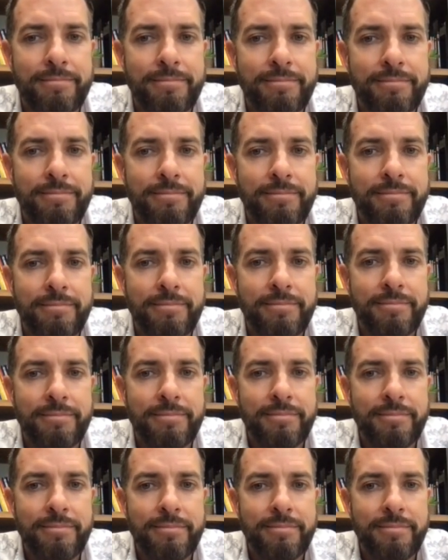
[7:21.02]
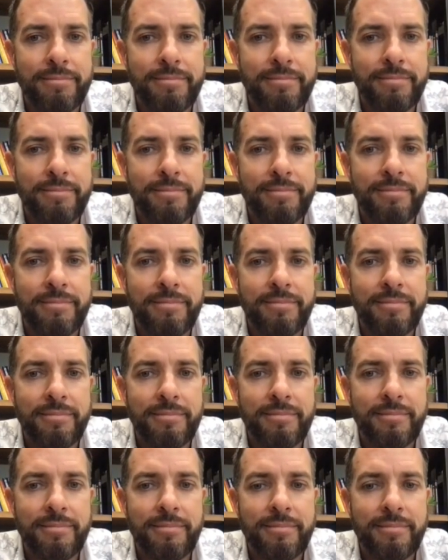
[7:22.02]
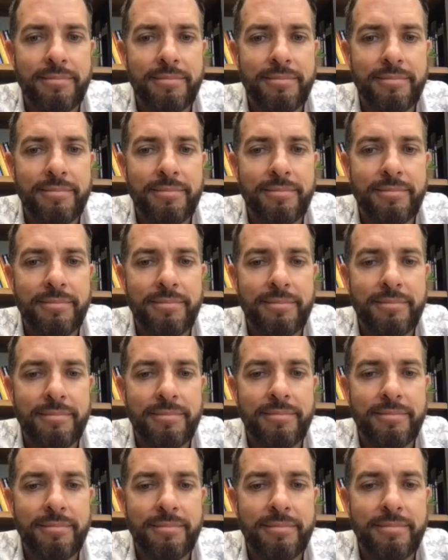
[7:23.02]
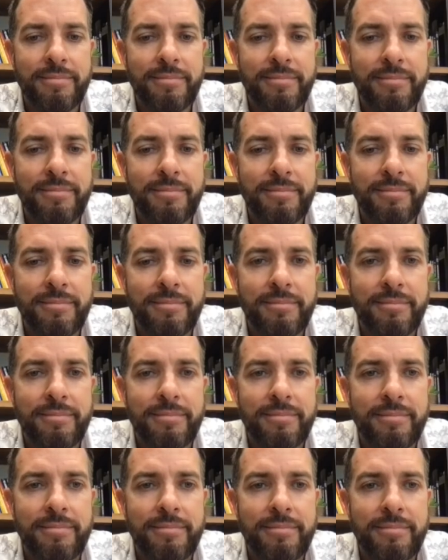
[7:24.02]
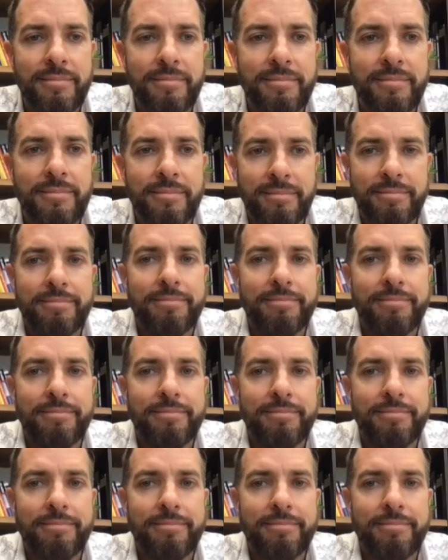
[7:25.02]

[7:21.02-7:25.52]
No words are spoken by the person on screen.